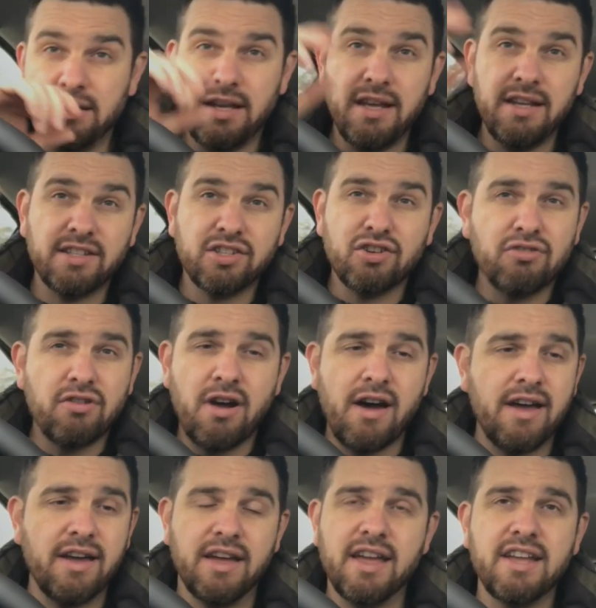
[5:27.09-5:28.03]
It's
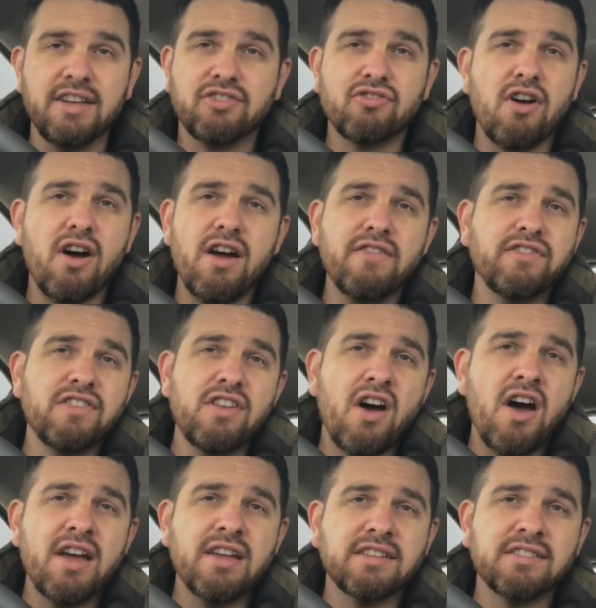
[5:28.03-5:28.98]
alright, it drives
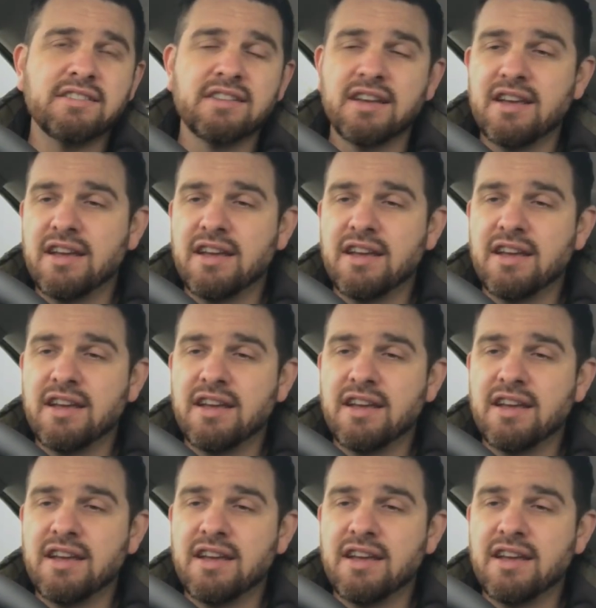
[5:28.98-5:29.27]
nice,